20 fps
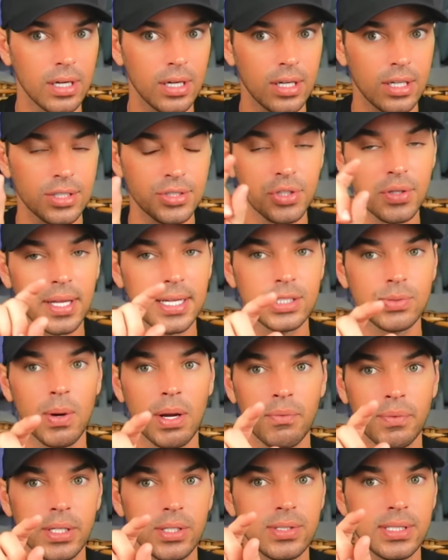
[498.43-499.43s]
So that's why
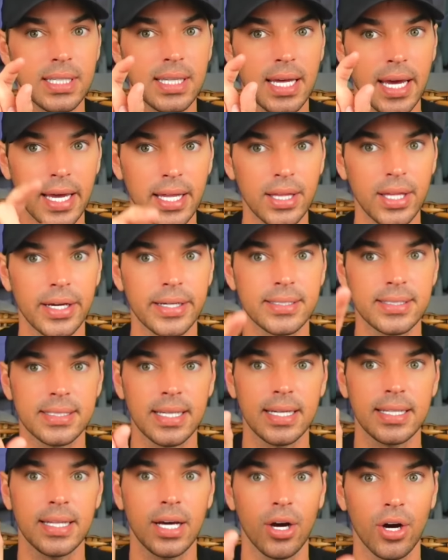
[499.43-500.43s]
when you see the headline
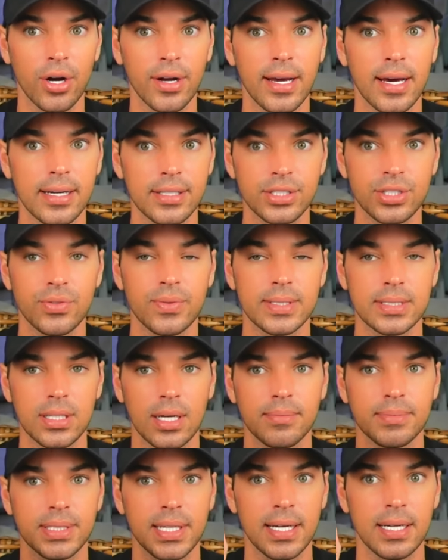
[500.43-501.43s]
saying that Ariana's suing
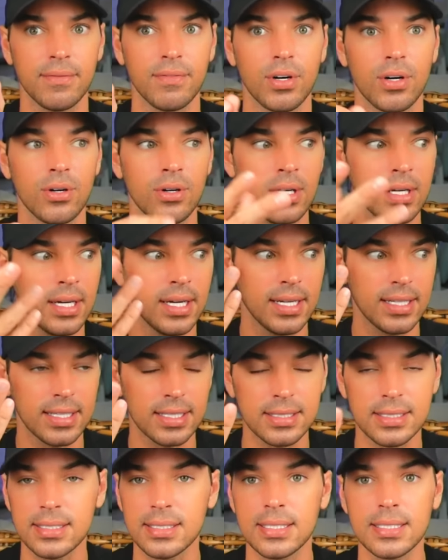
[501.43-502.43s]
Tom Sandoval,
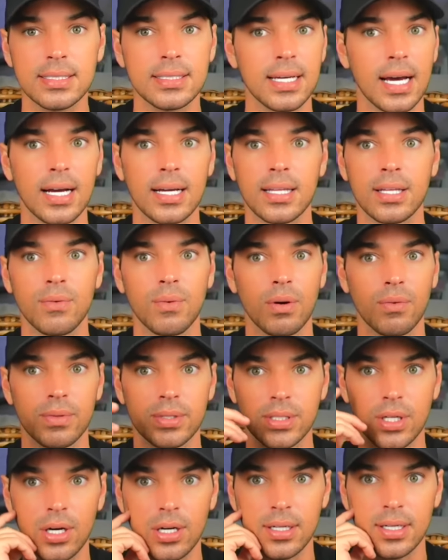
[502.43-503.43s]
this is exactly what we're
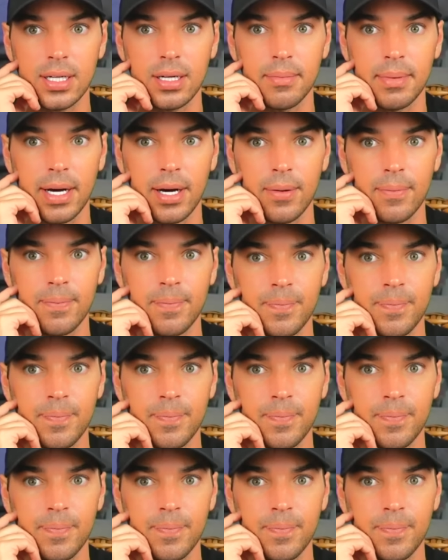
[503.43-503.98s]
talking about.